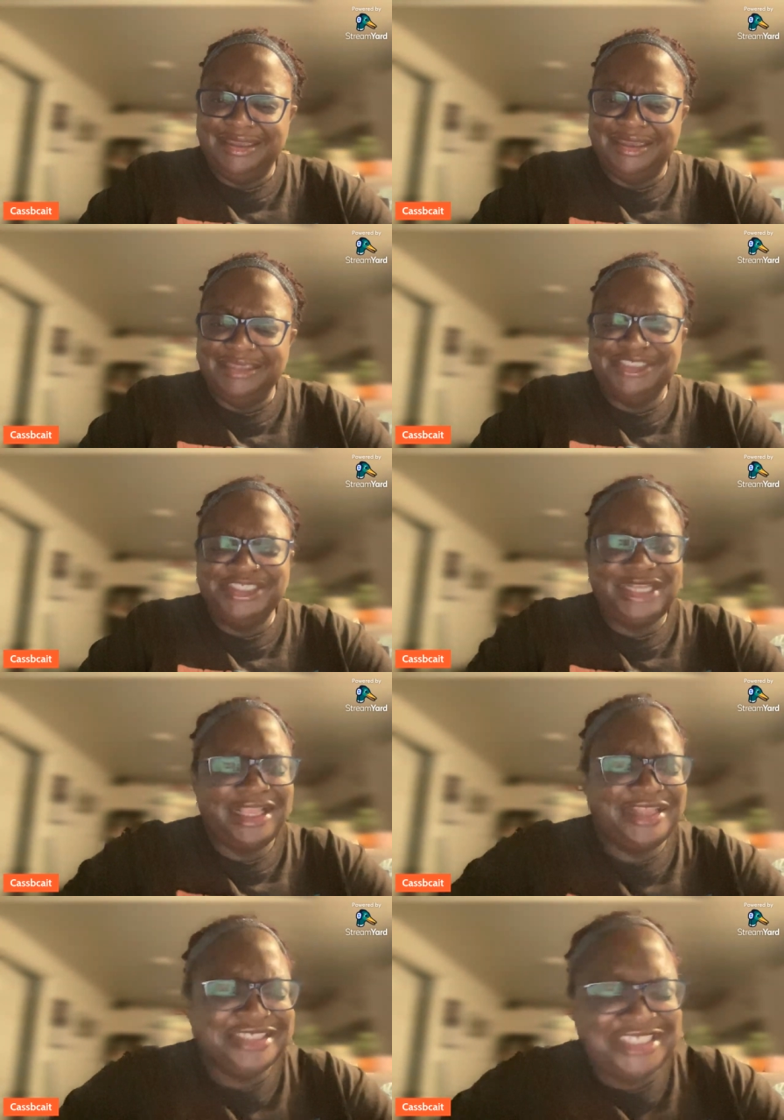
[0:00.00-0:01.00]
And shout
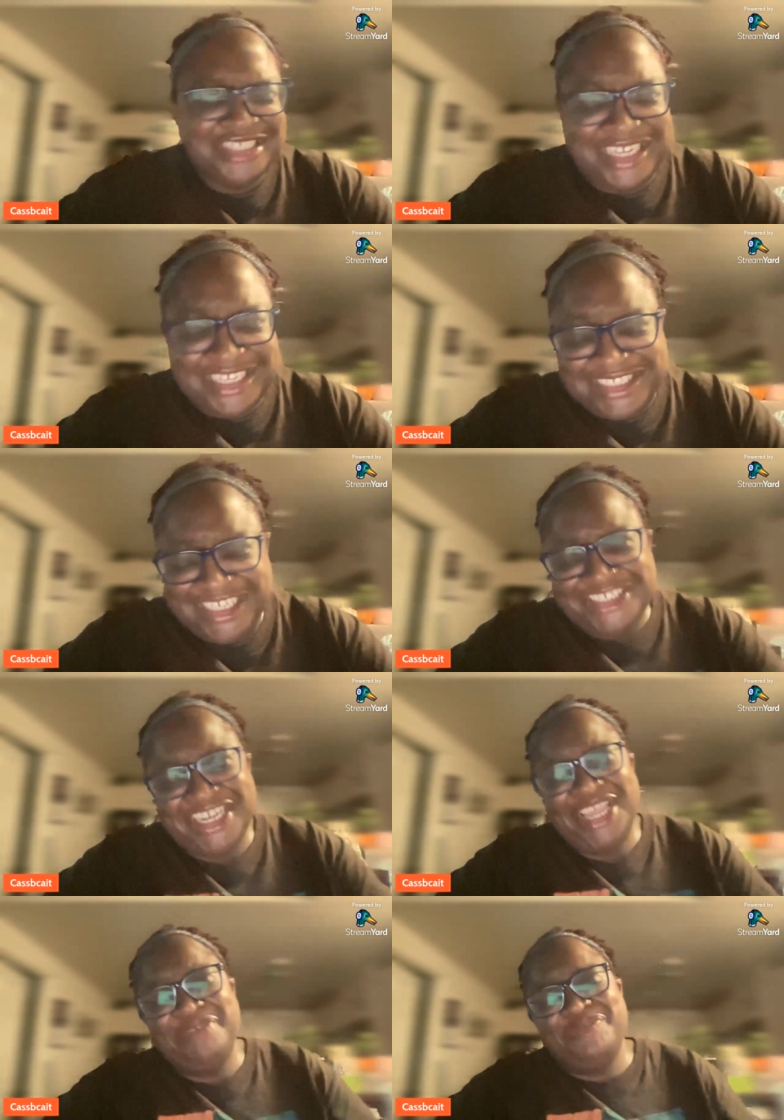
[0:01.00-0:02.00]
out to
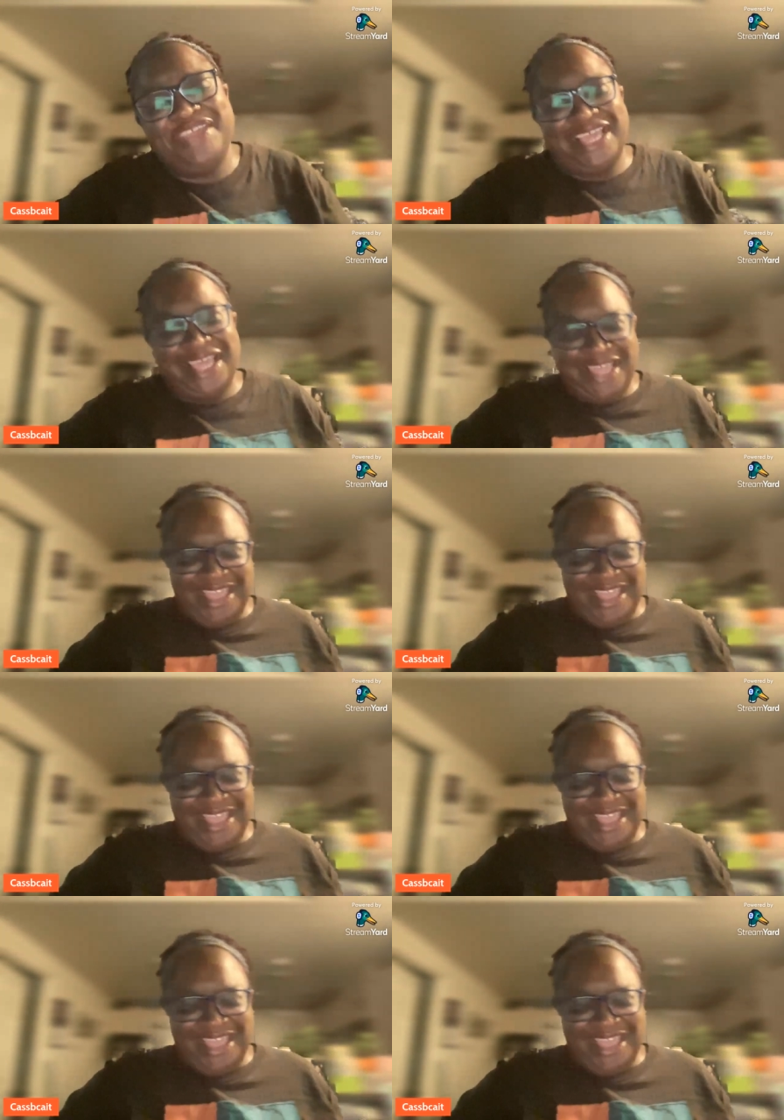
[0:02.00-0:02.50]
DJ Envy.